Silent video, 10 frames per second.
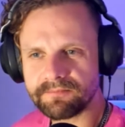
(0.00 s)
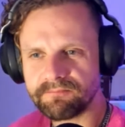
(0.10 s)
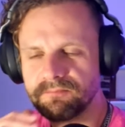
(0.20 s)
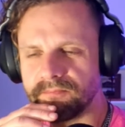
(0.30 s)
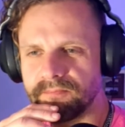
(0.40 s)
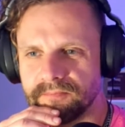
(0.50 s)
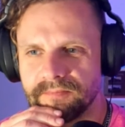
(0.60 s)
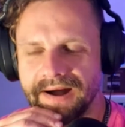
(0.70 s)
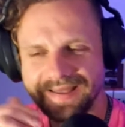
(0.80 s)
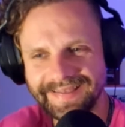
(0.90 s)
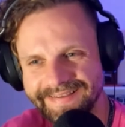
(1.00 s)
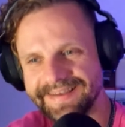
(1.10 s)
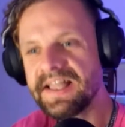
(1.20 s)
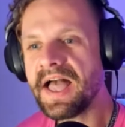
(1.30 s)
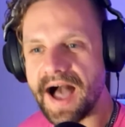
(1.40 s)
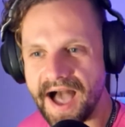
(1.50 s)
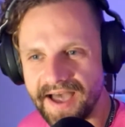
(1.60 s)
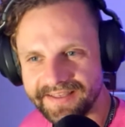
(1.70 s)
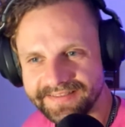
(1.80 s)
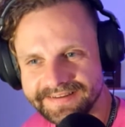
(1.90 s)
ready.
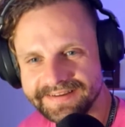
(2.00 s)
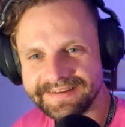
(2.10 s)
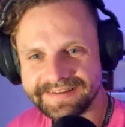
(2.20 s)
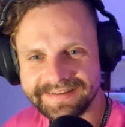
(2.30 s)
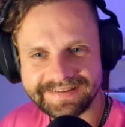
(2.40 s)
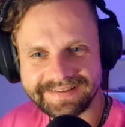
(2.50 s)
We're like the